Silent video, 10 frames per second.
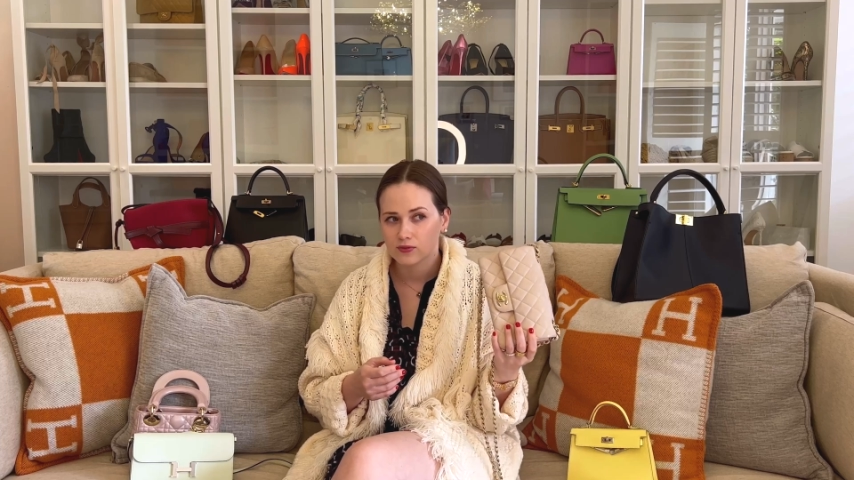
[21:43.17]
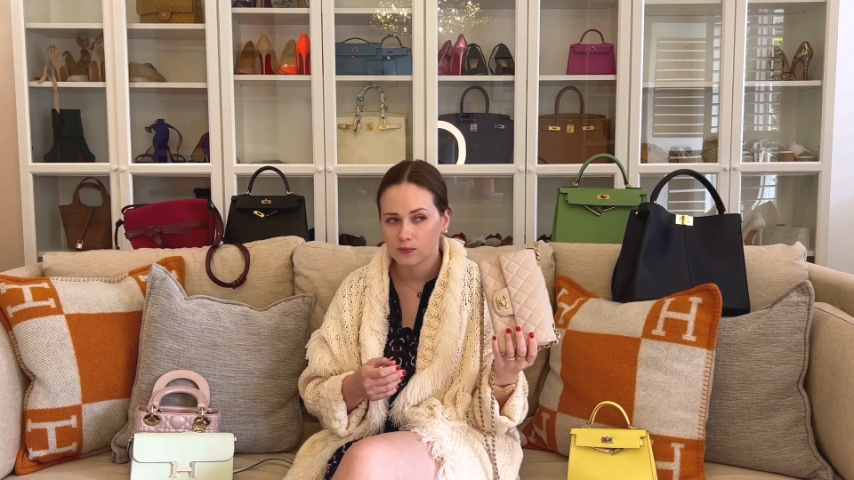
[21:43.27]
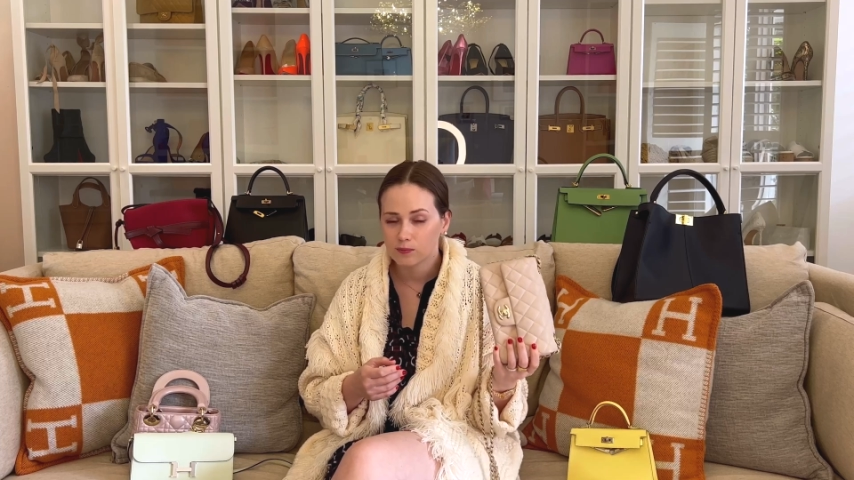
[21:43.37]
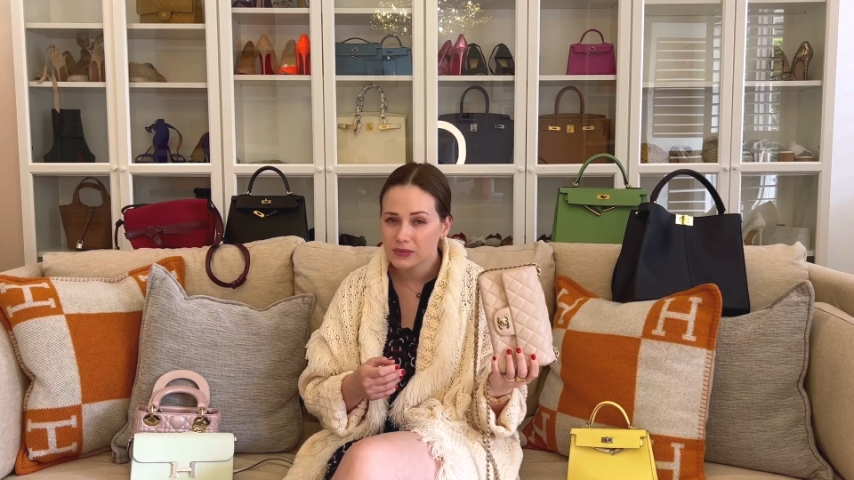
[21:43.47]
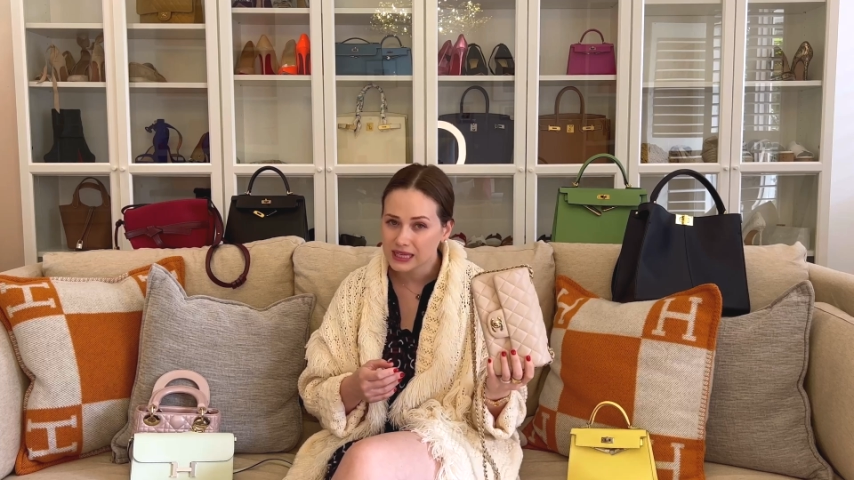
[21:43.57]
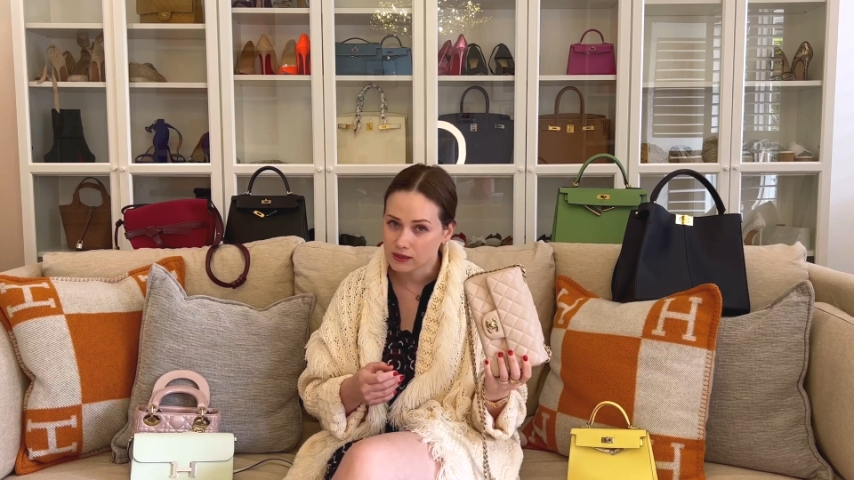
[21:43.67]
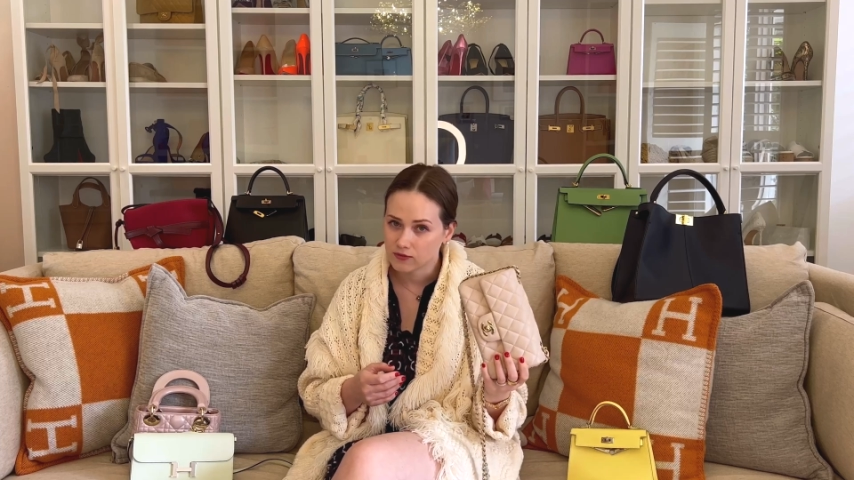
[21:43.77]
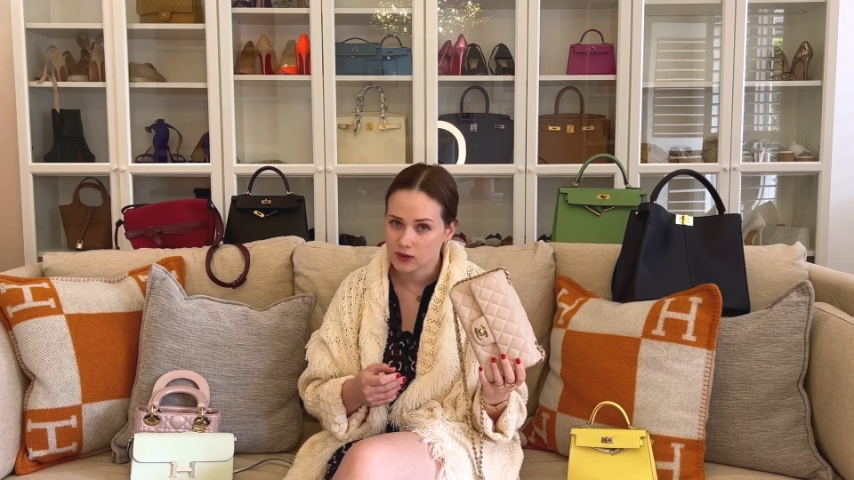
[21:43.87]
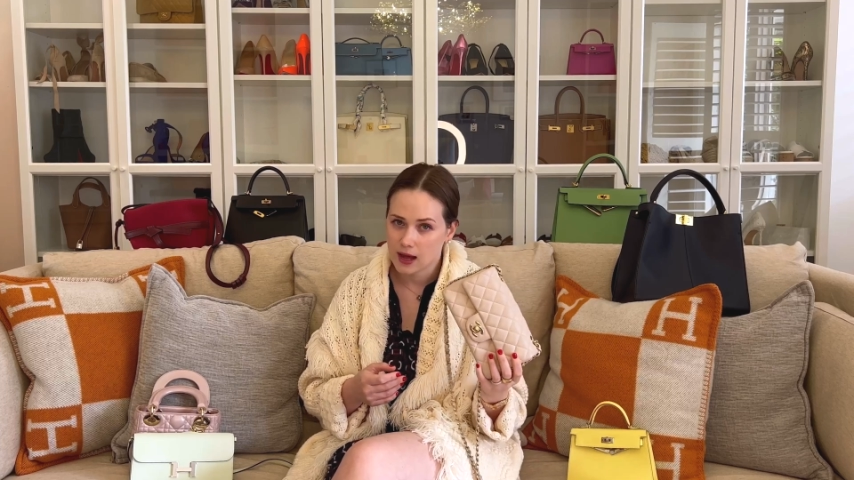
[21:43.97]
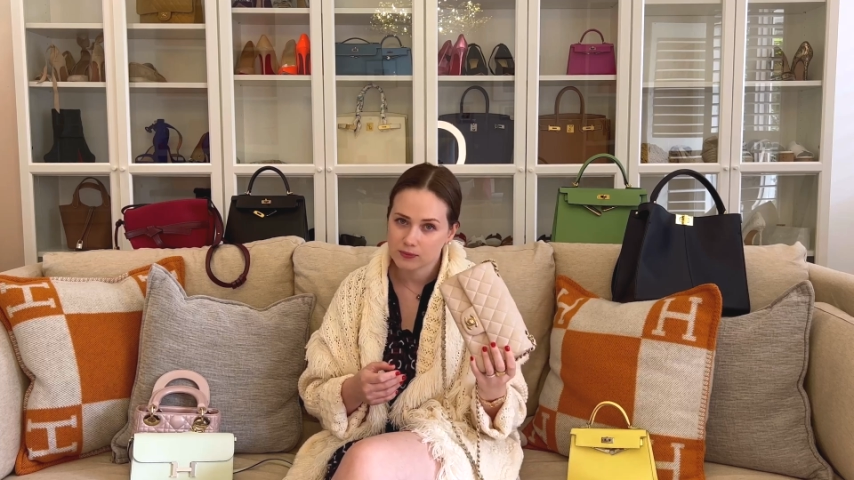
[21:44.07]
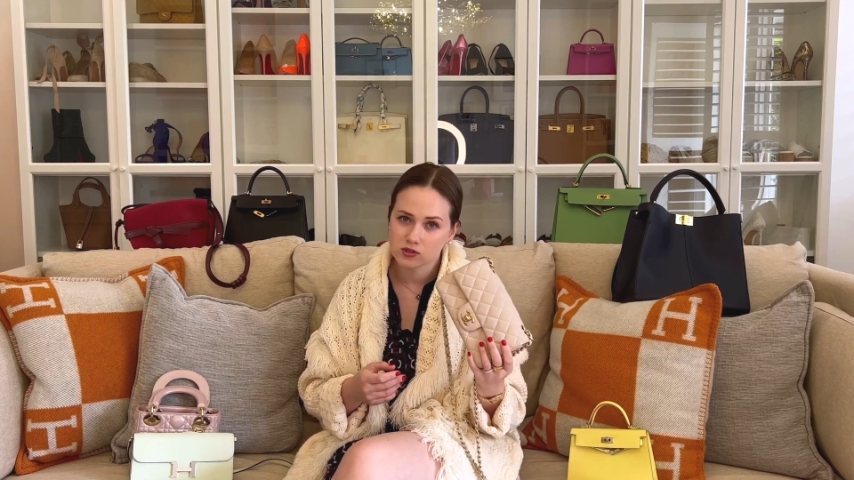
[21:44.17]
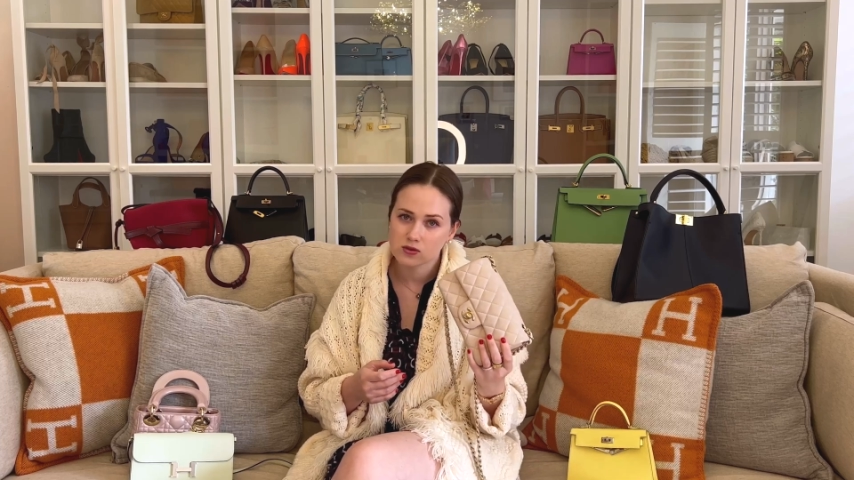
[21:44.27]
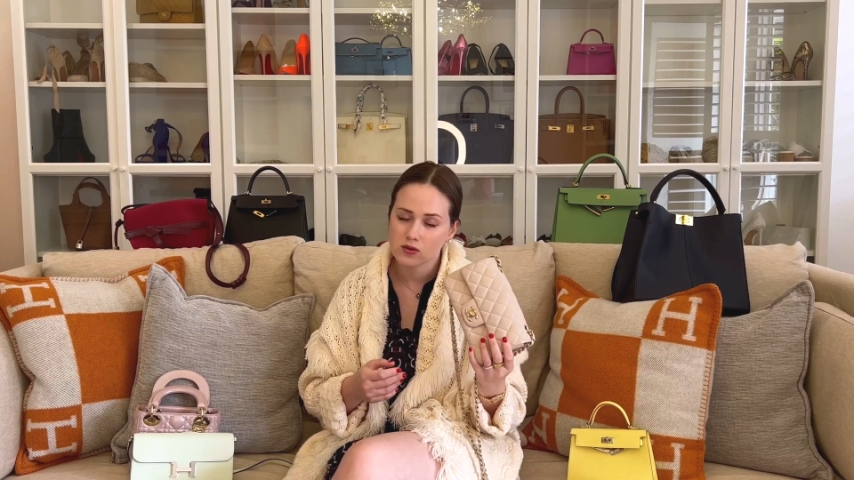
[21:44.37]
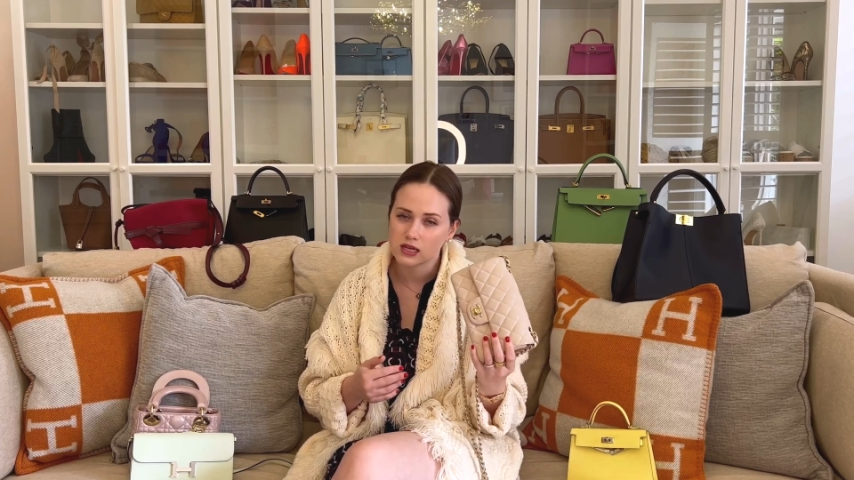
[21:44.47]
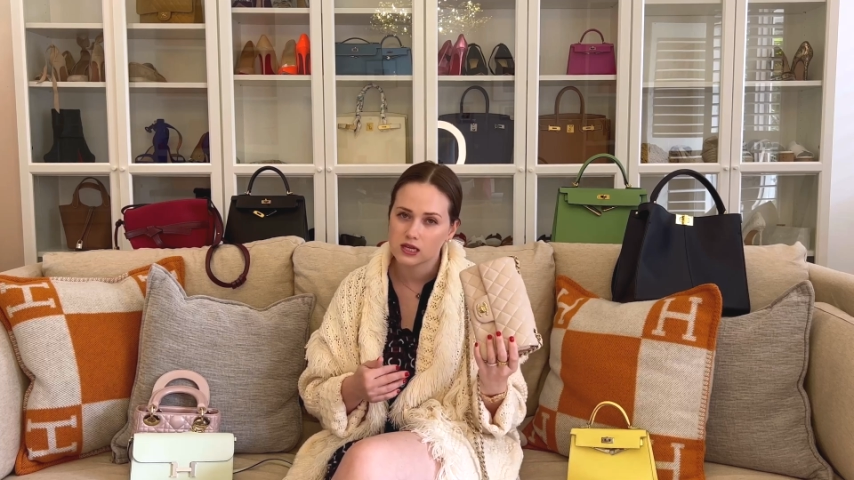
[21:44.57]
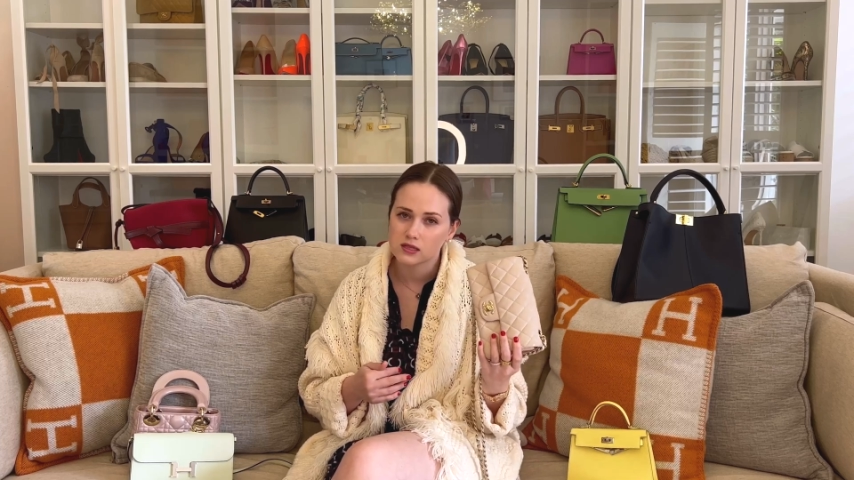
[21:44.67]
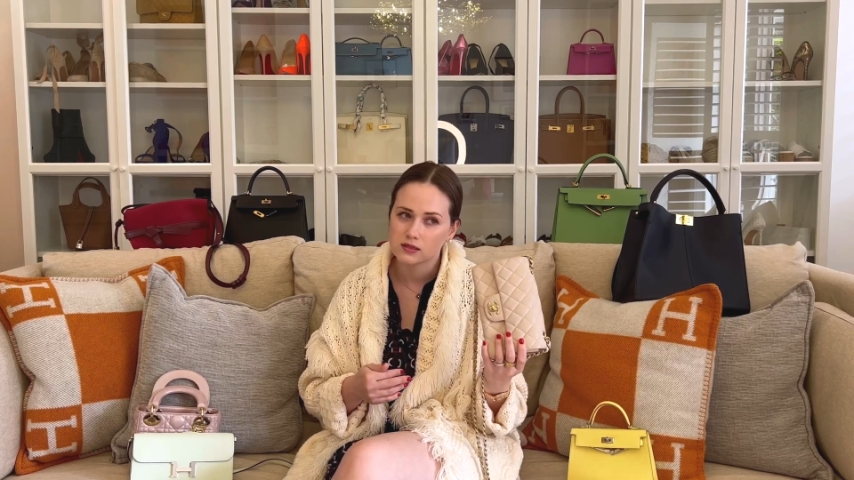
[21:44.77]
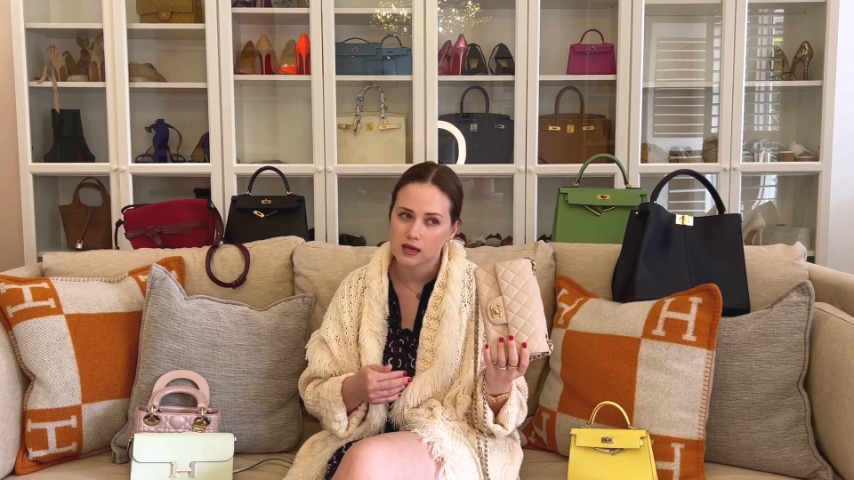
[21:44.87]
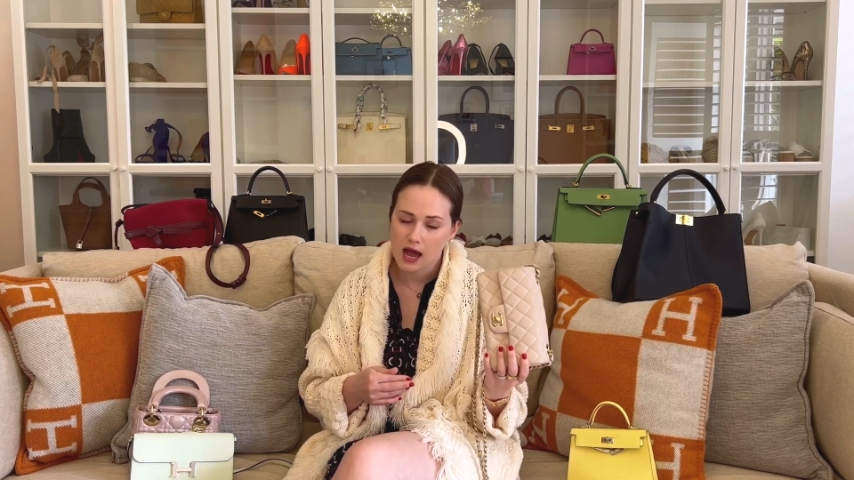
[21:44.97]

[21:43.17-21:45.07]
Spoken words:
mini flap, so it's